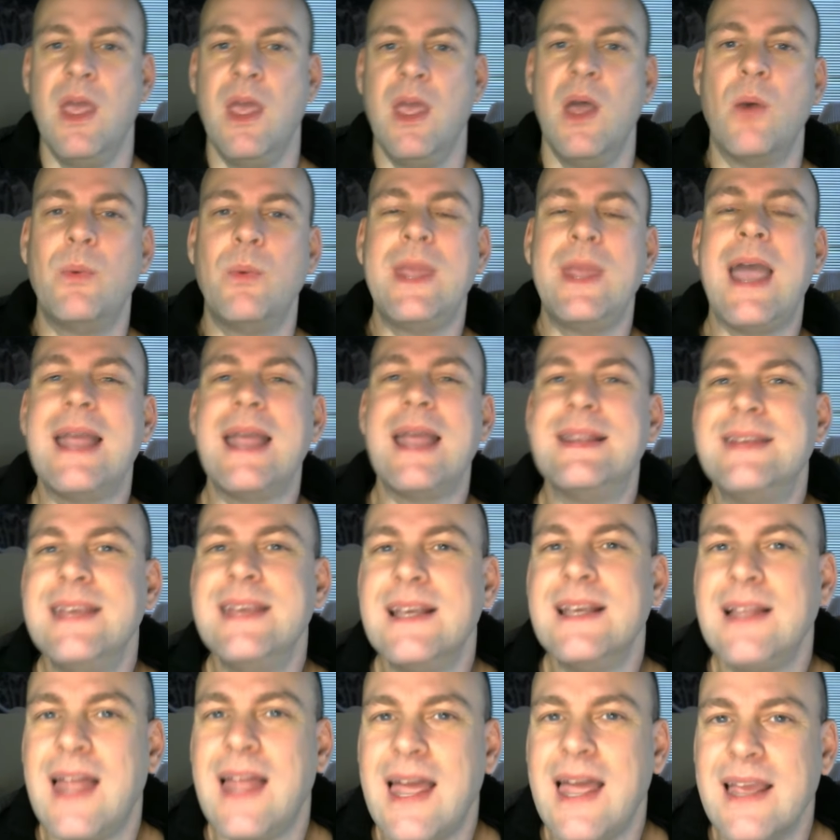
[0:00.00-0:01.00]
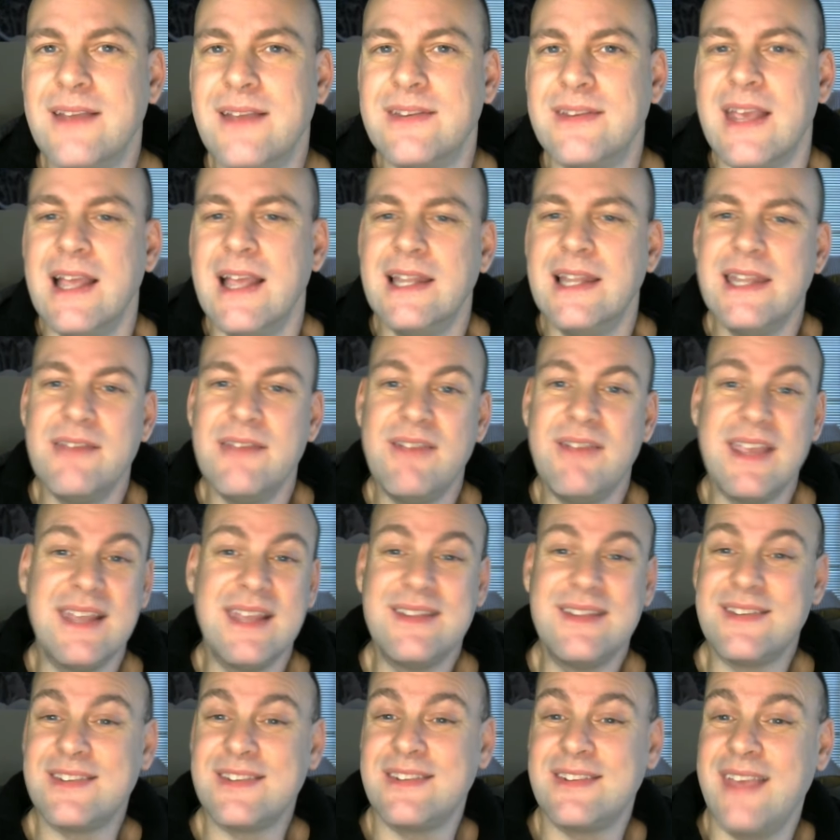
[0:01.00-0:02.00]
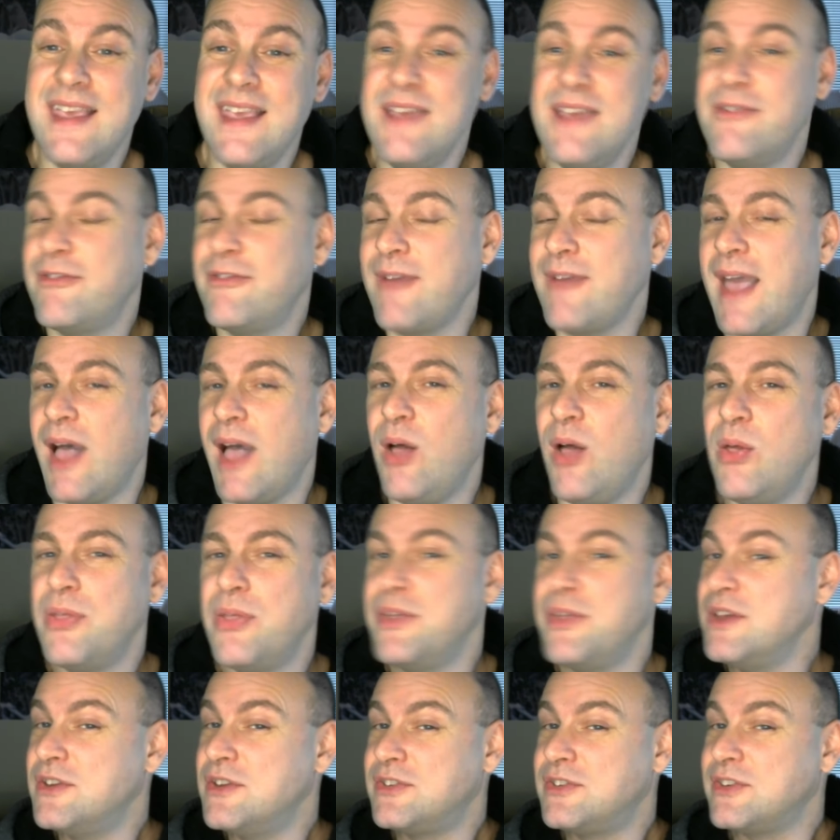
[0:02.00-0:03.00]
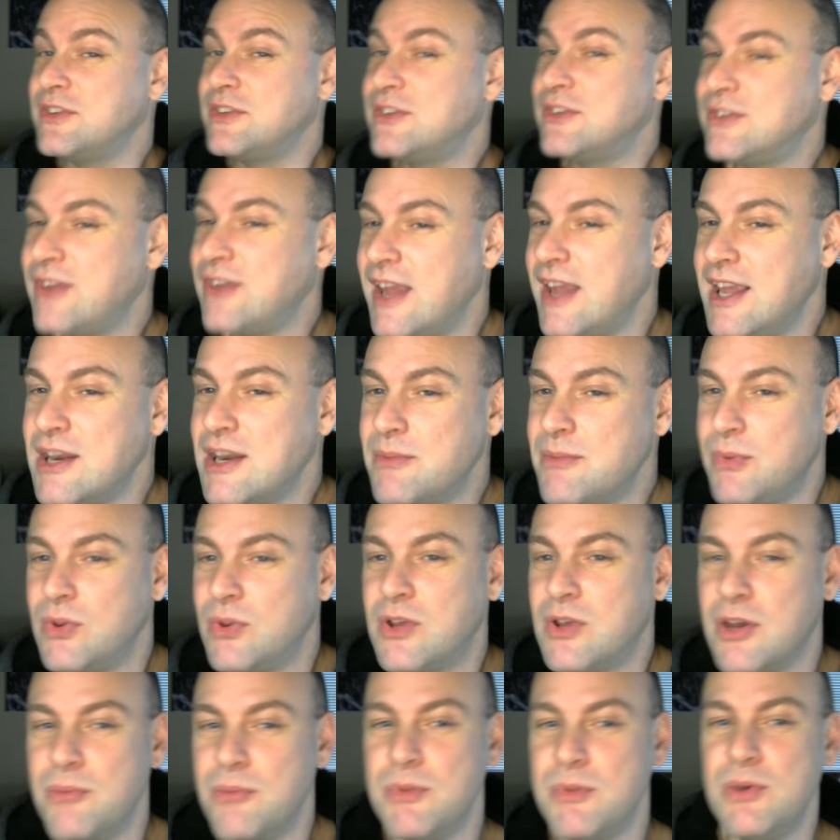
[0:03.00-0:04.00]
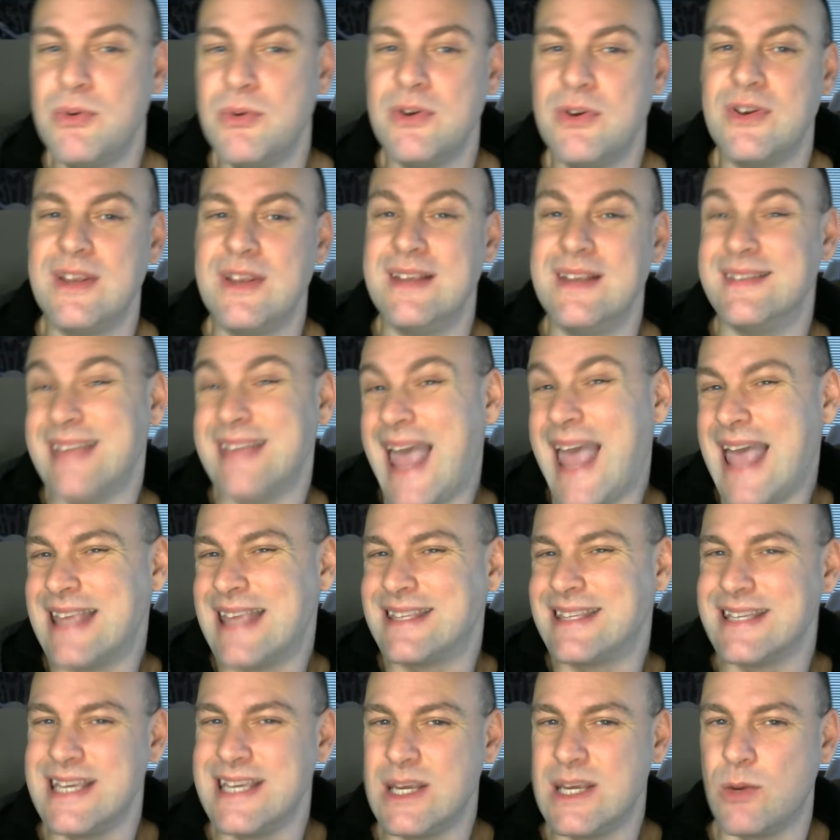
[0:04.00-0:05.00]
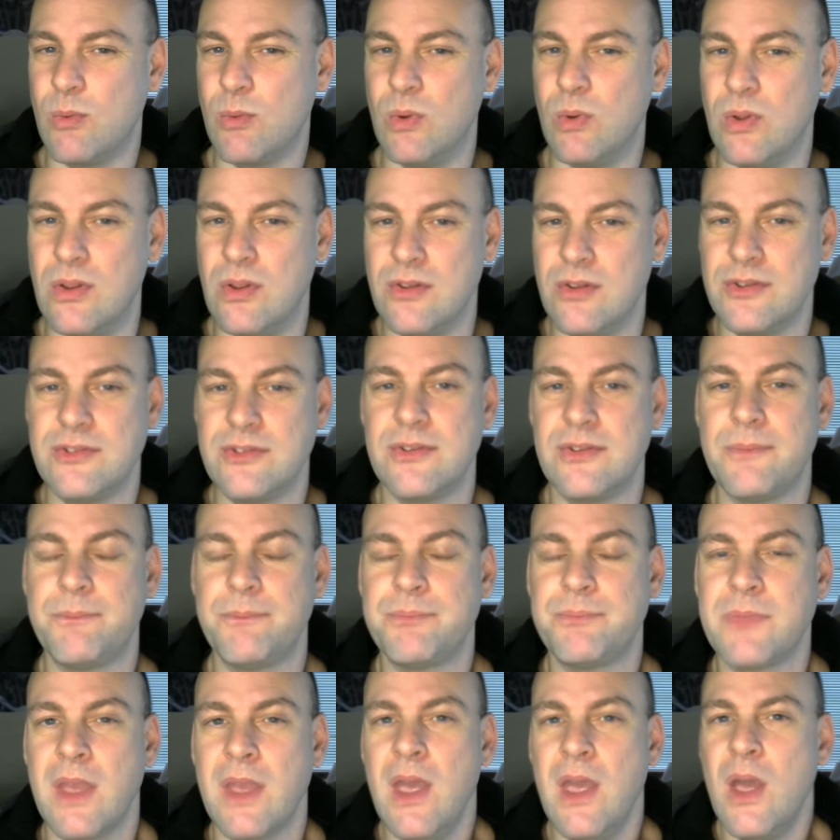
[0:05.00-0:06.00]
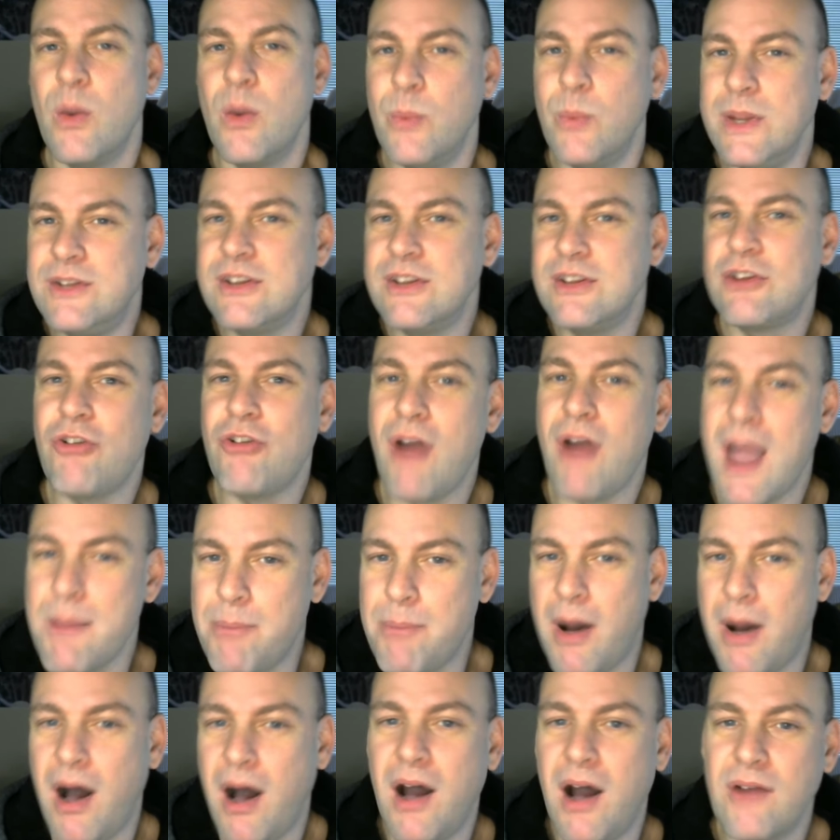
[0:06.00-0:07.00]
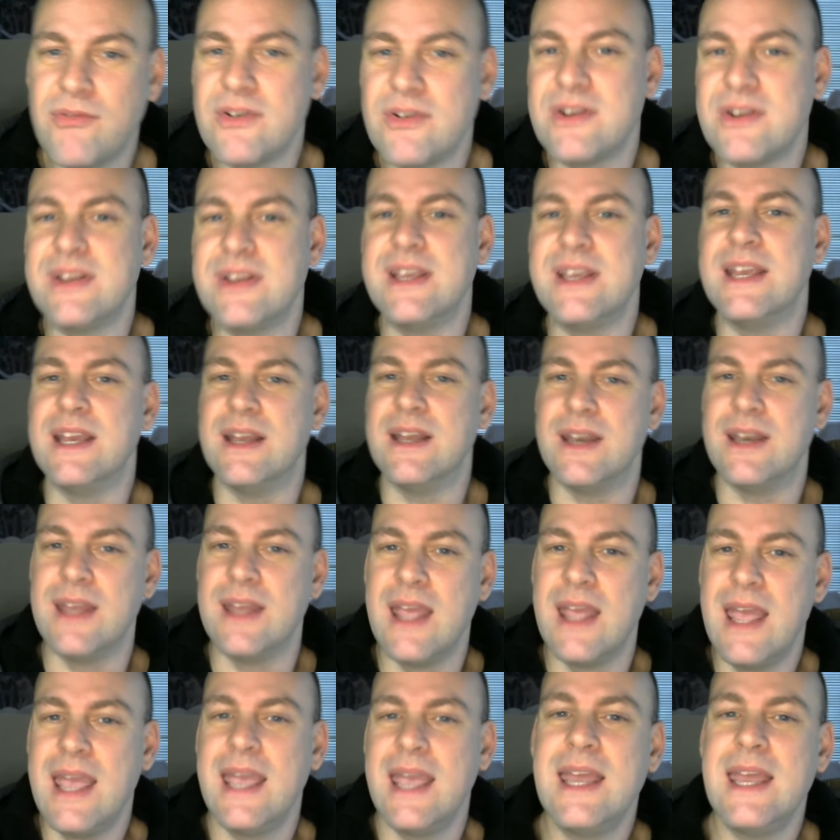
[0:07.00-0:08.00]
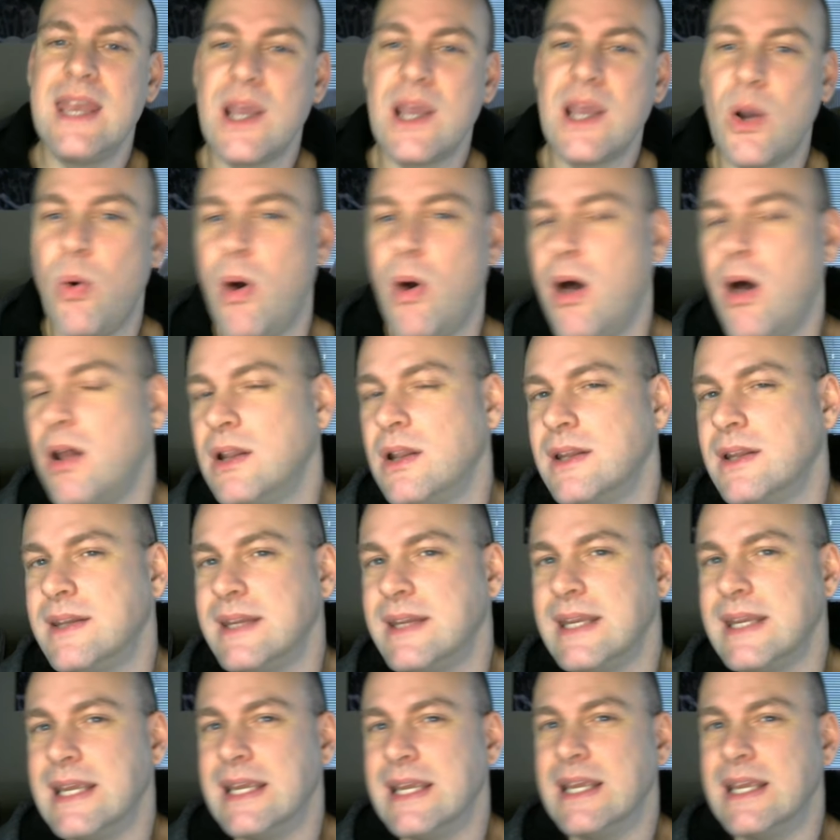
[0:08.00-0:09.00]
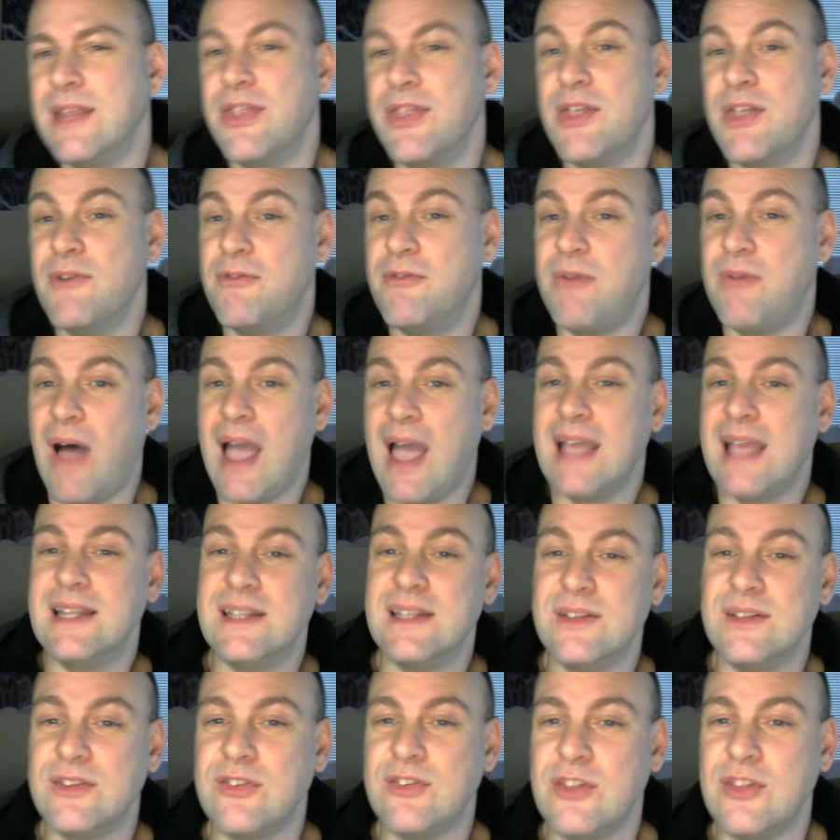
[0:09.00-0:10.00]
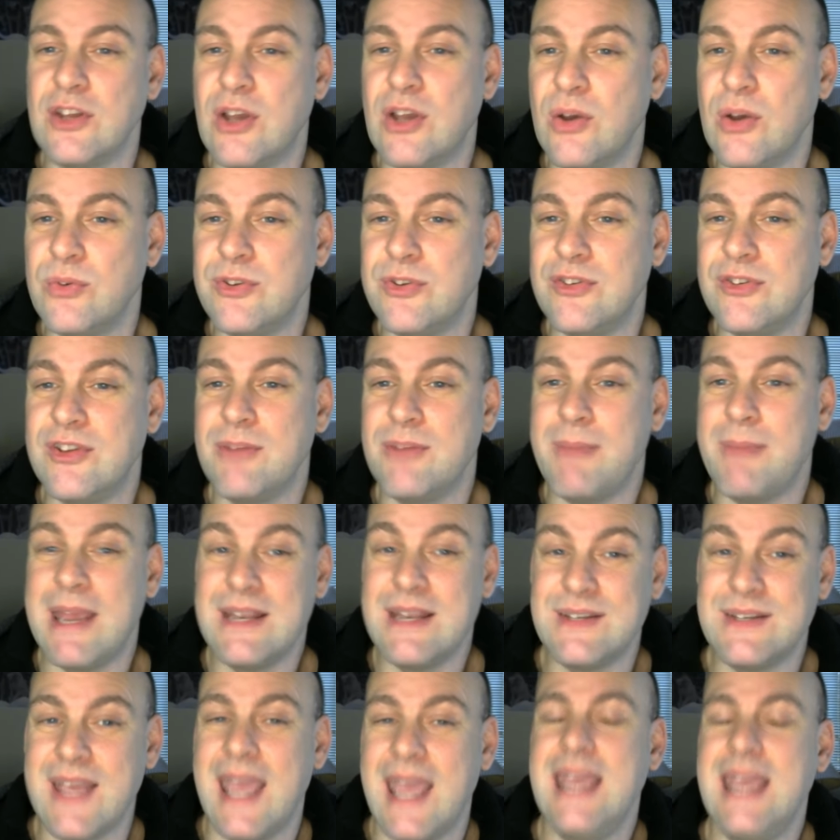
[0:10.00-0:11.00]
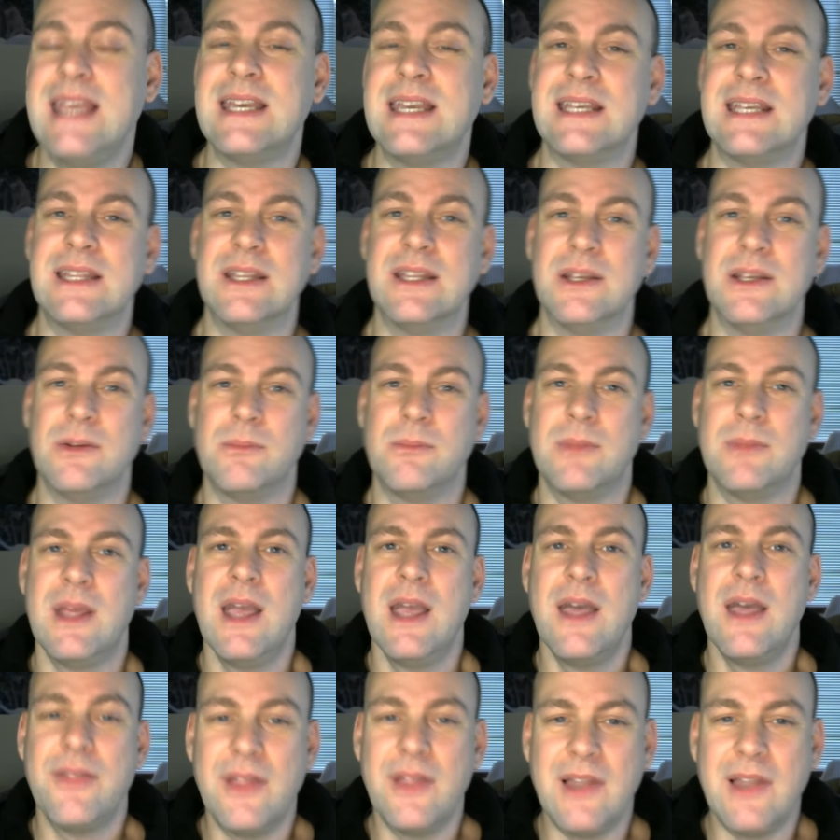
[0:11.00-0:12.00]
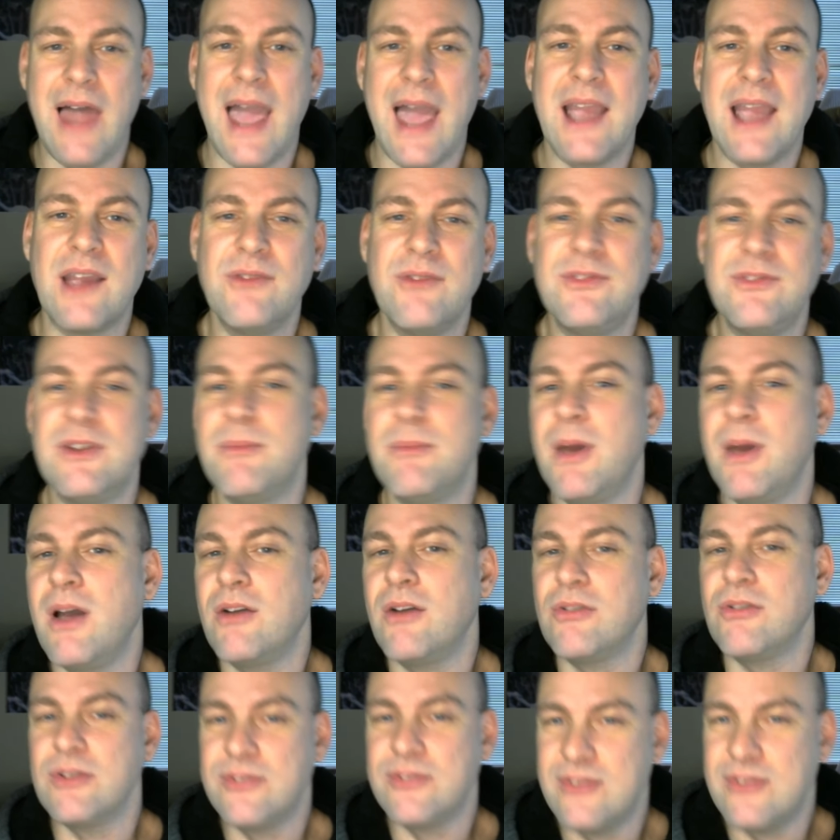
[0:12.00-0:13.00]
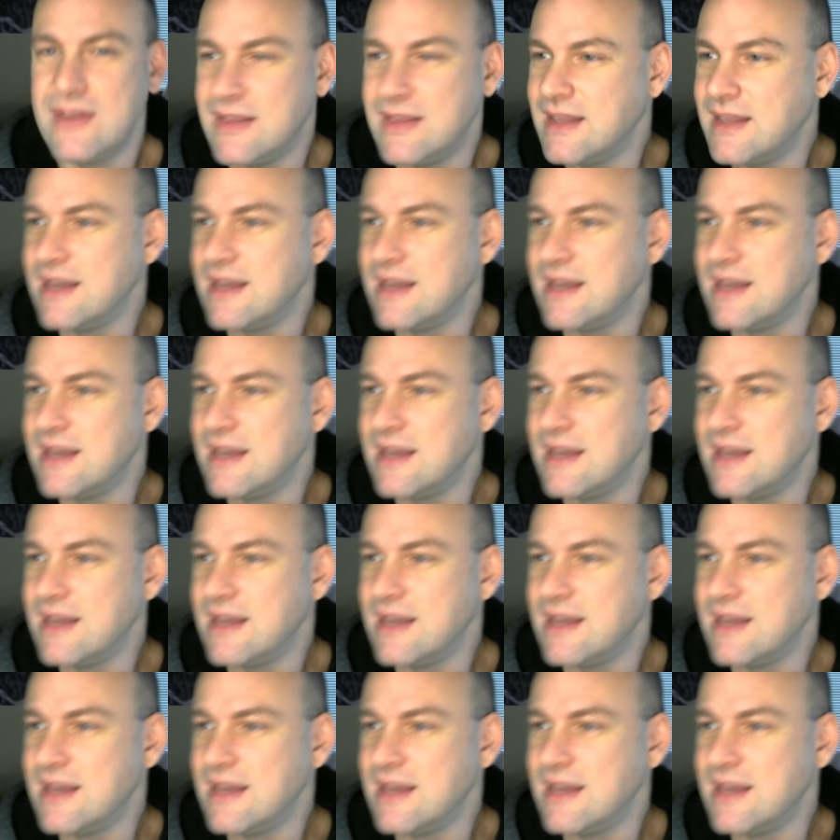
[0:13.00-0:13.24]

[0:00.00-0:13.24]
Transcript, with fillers: We idealize living in safe, healthy, sustainable communities as equals. We decry poverty and inequality and the violence that goes into maintaining them, the lack of democracy, the